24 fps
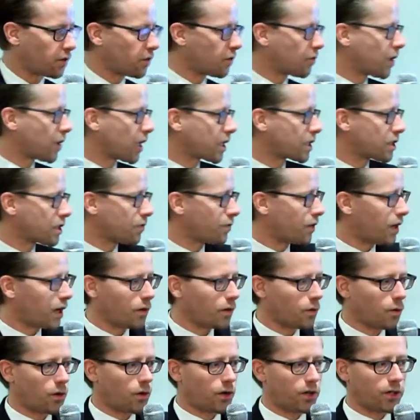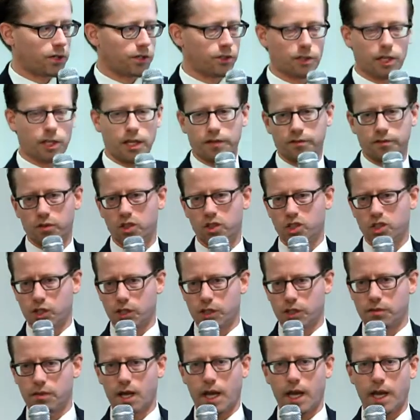rectify one, you'll have
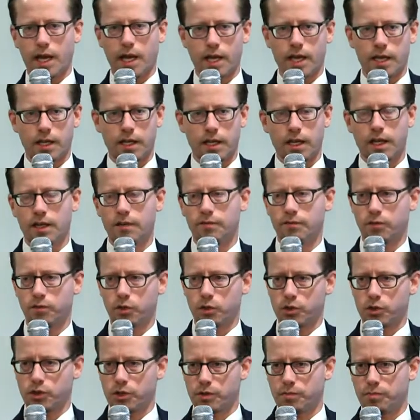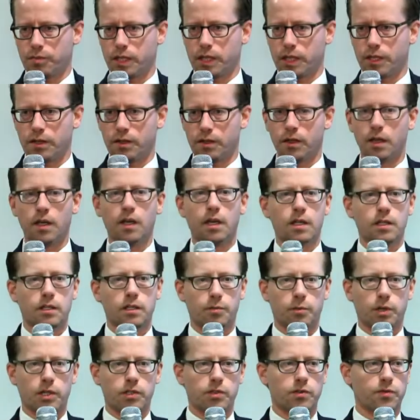version A, and version B,
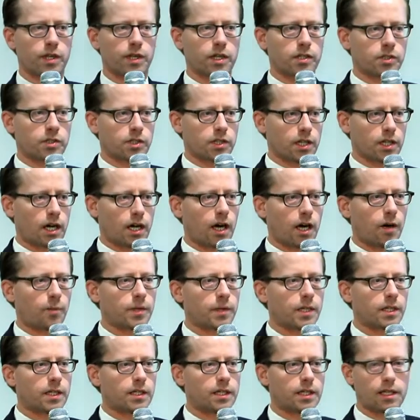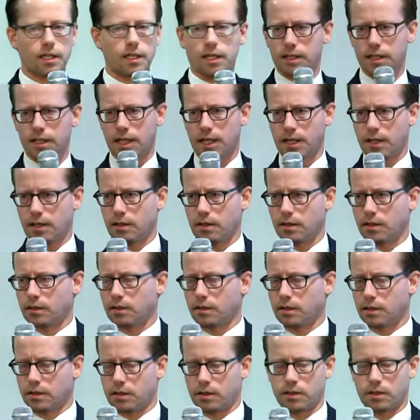preservation copy, and then at the end of
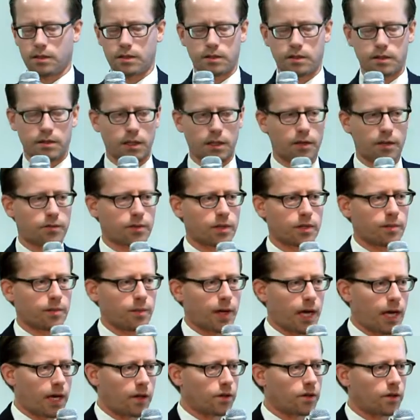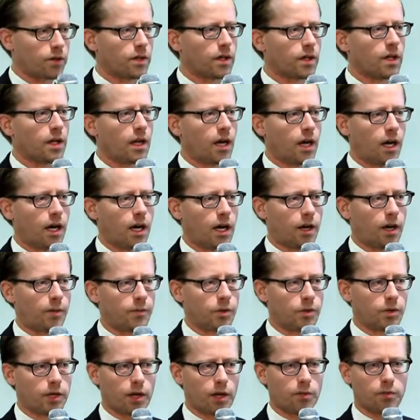the life of the matter,
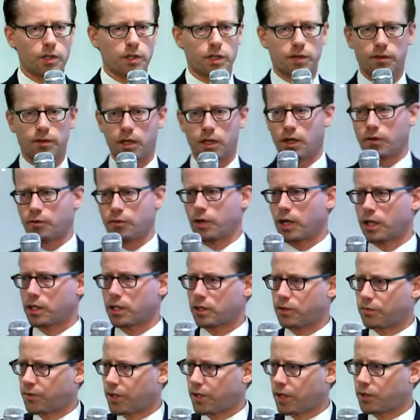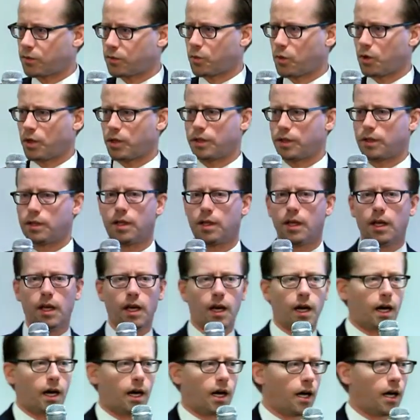you get rid of the unrectified one.
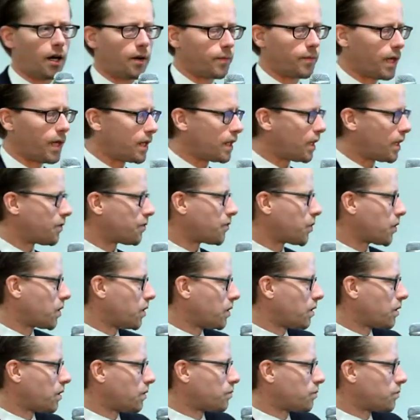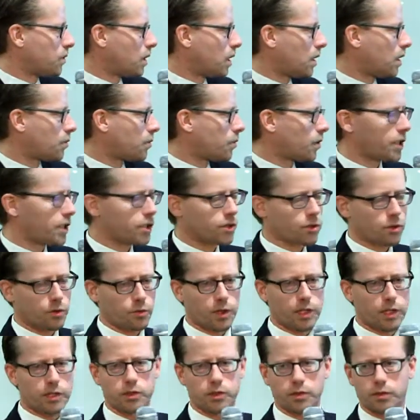And then for the right to
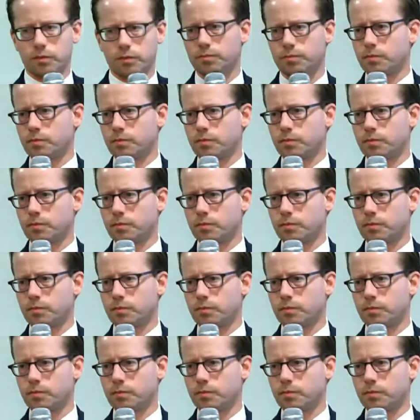erasure,